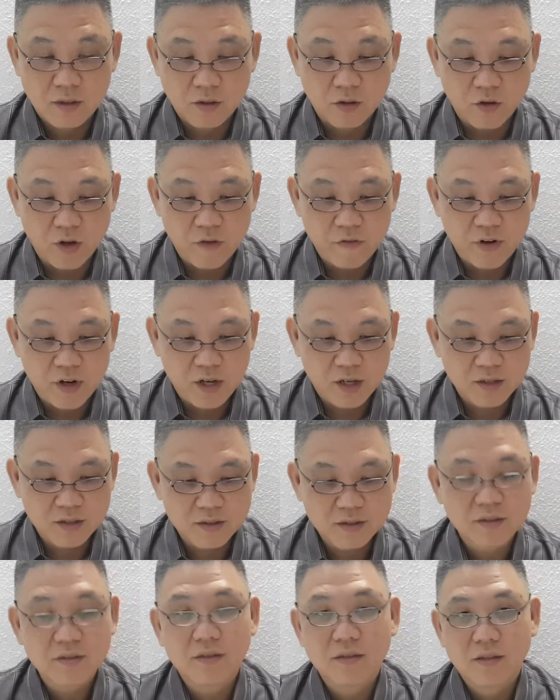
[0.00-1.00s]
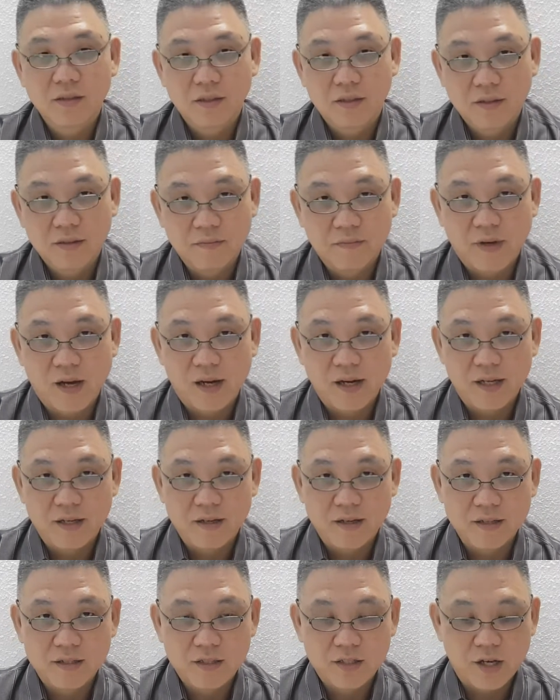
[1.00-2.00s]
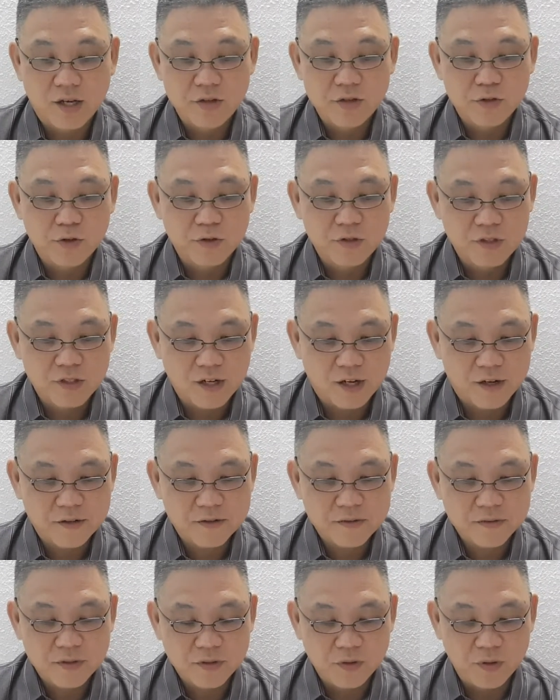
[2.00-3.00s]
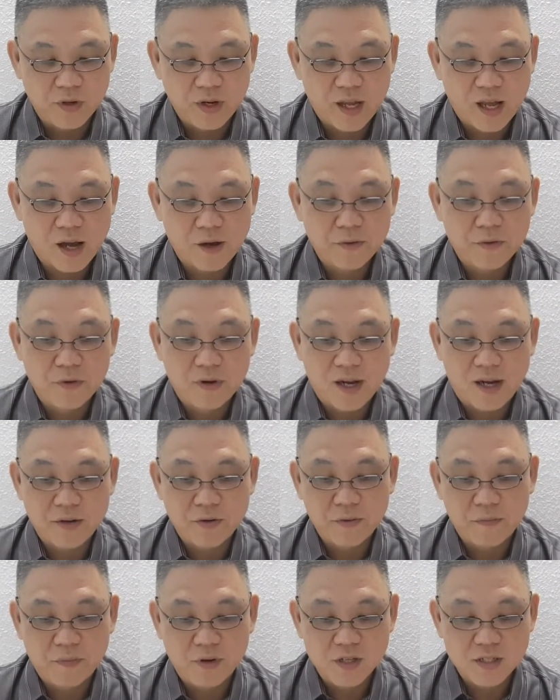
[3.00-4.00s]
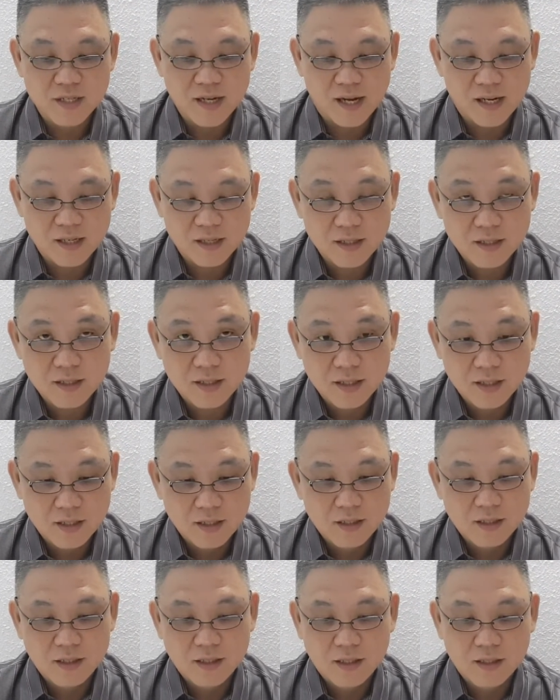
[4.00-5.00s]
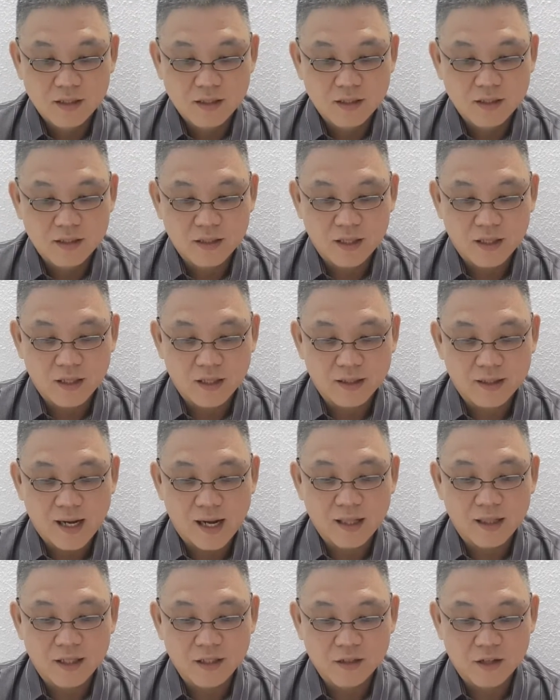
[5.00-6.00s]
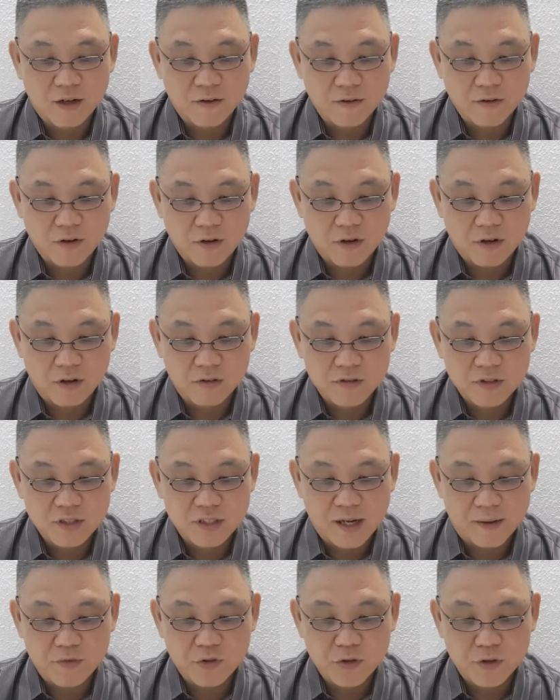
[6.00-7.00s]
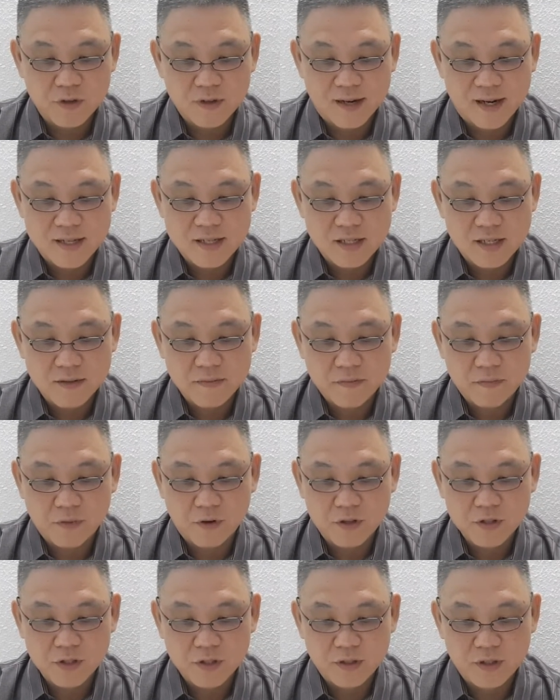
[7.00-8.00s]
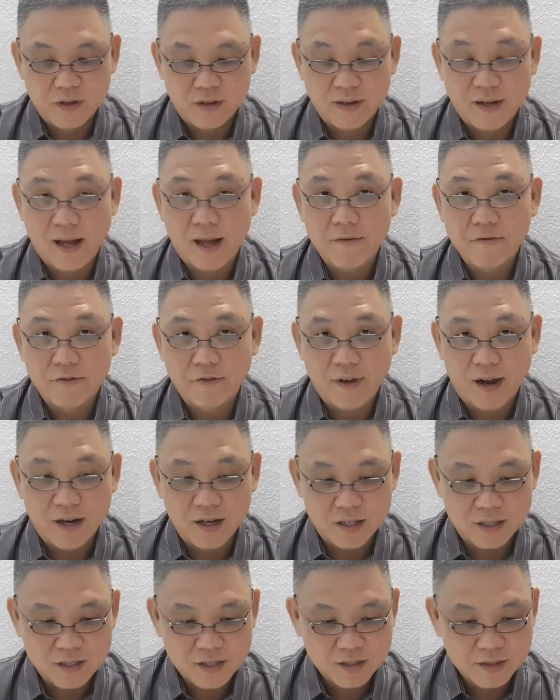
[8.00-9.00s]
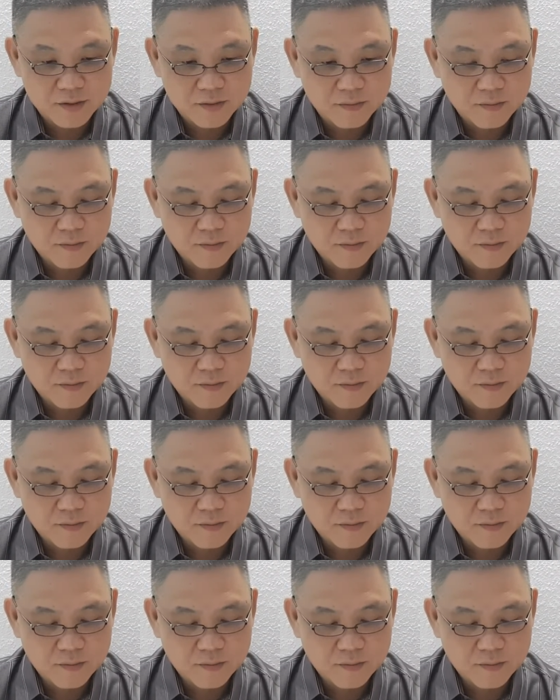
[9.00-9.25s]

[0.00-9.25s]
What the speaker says: Good evening. My name is Chen Chun Sao. Today I would like to present the title of Conceptualizing Procedural Unfairness.